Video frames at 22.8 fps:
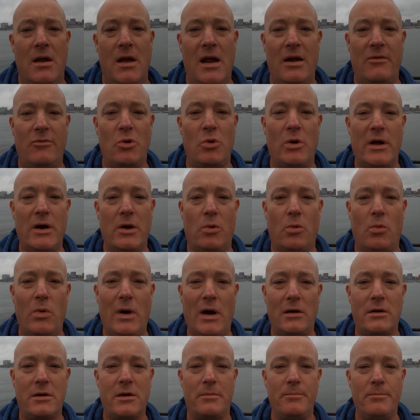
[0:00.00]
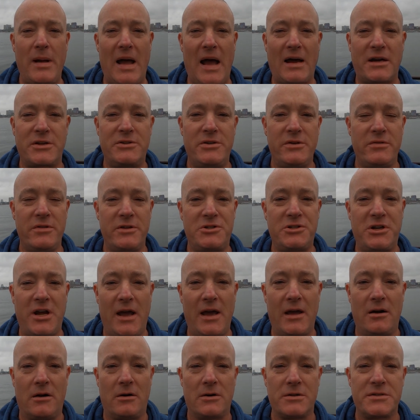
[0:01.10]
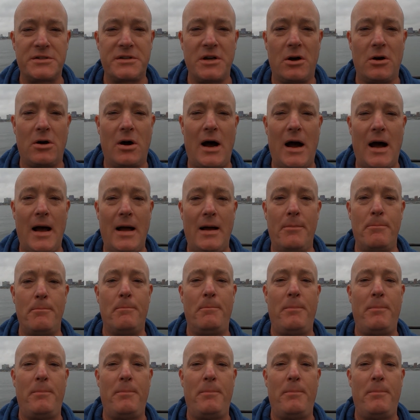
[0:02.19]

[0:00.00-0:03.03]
Hey everyone, welcome back to the channel. So I'm